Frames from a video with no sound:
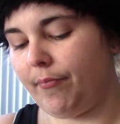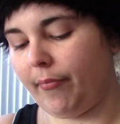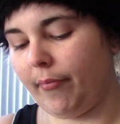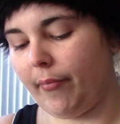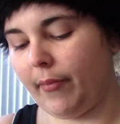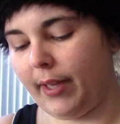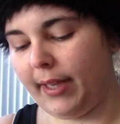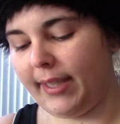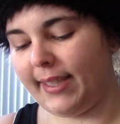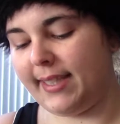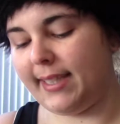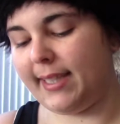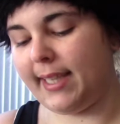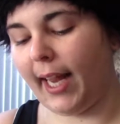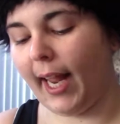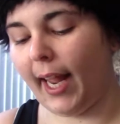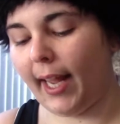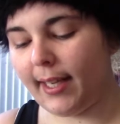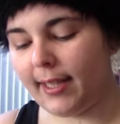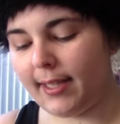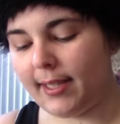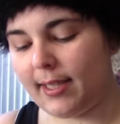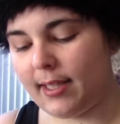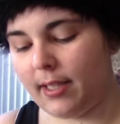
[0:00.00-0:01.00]
Because
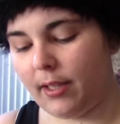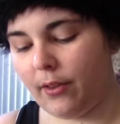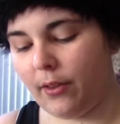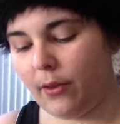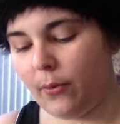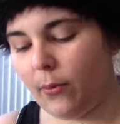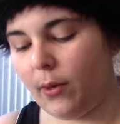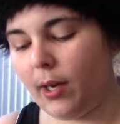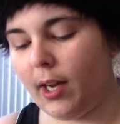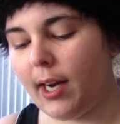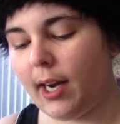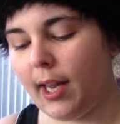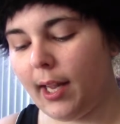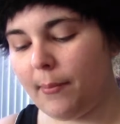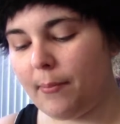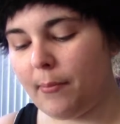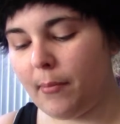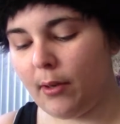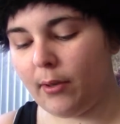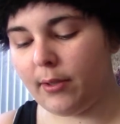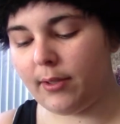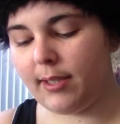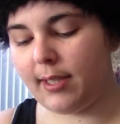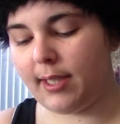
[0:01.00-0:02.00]
next, the one I'm
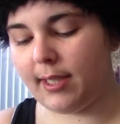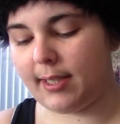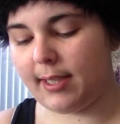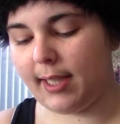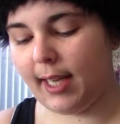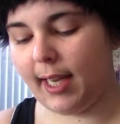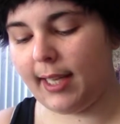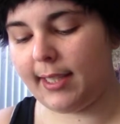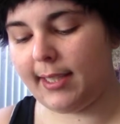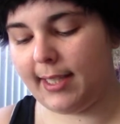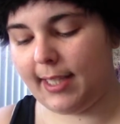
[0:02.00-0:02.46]
most excited,